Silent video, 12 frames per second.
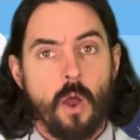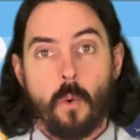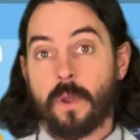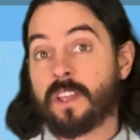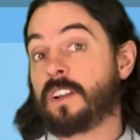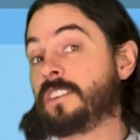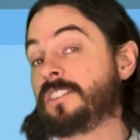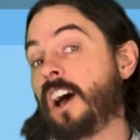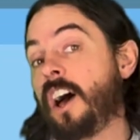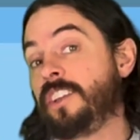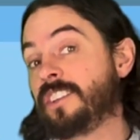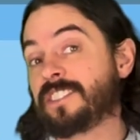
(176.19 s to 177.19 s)
We can
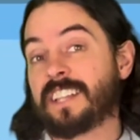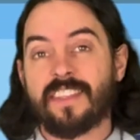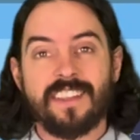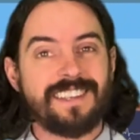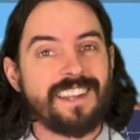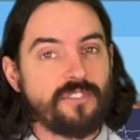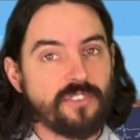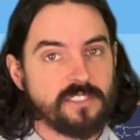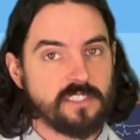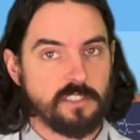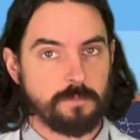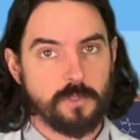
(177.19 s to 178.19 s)
understand the
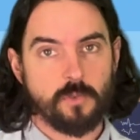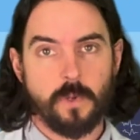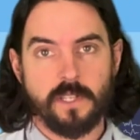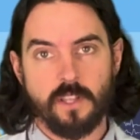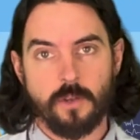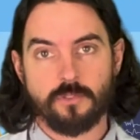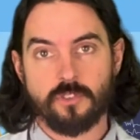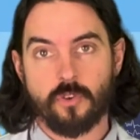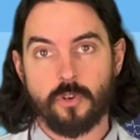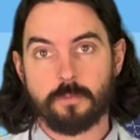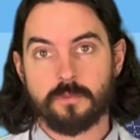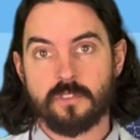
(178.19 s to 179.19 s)
differences between those
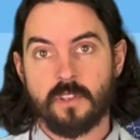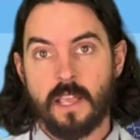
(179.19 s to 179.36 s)
groups.